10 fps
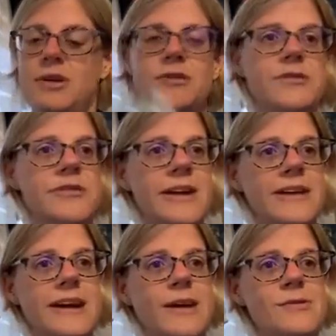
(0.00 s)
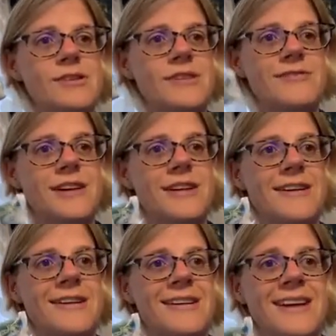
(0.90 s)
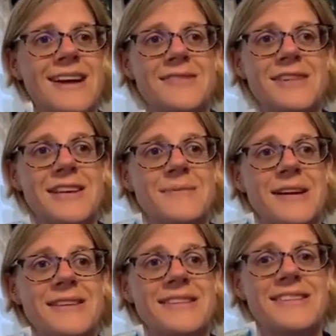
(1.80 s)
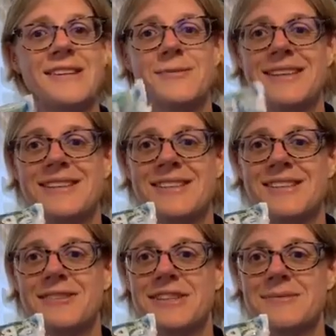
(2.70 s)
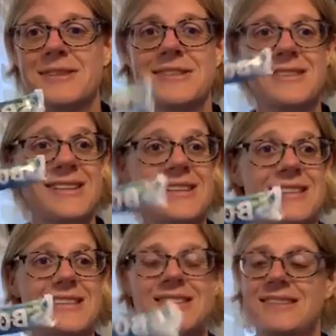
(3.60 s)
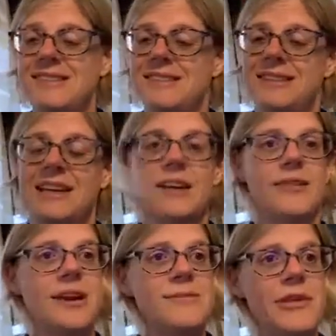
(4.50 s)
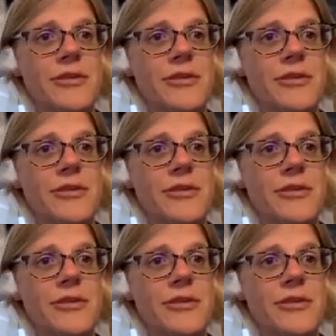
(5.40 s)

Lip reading: beautiful thing here, which if I think about the little miniatures at Christmas, this is a killer, right?